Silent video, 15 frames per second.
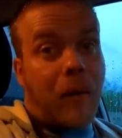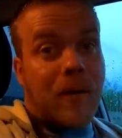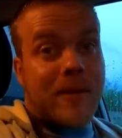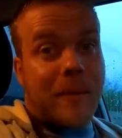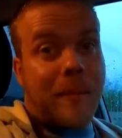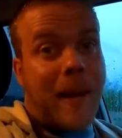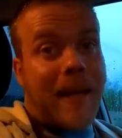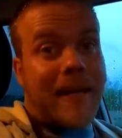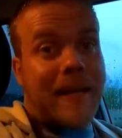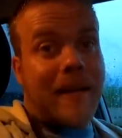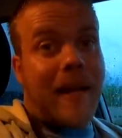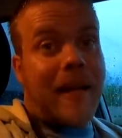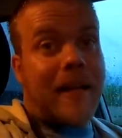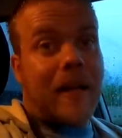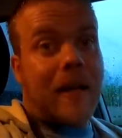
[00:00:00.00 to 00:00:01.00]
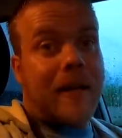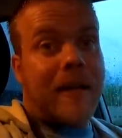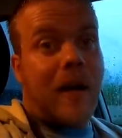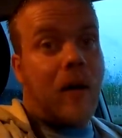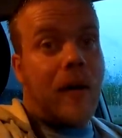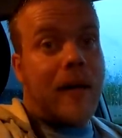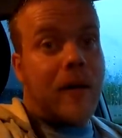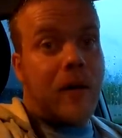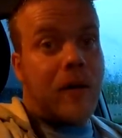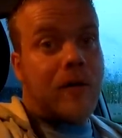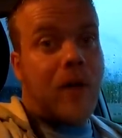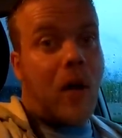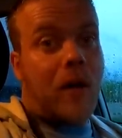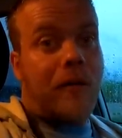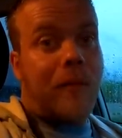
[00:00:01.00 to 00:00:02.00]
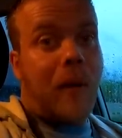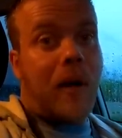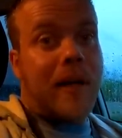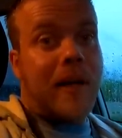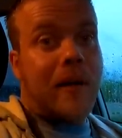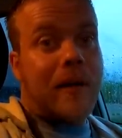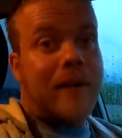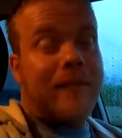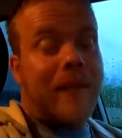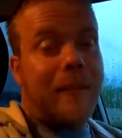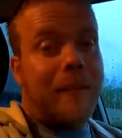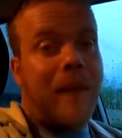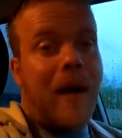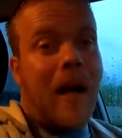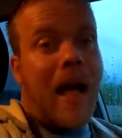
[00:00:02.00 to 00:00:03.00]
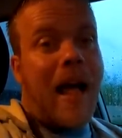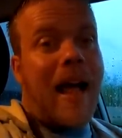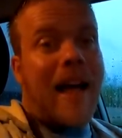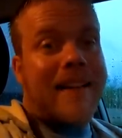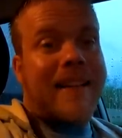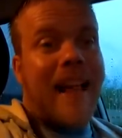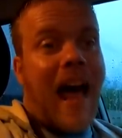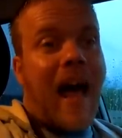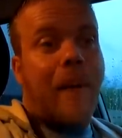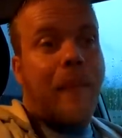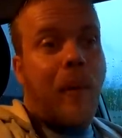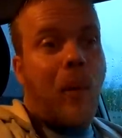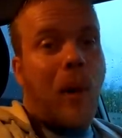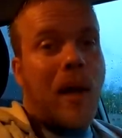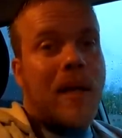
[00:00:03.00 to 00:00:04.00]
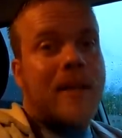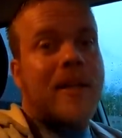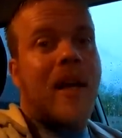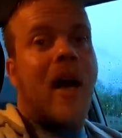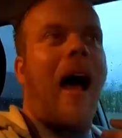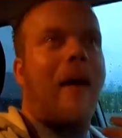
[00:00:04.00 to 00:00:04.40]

I wasn't making like a killing or a ton of money or anything at that point.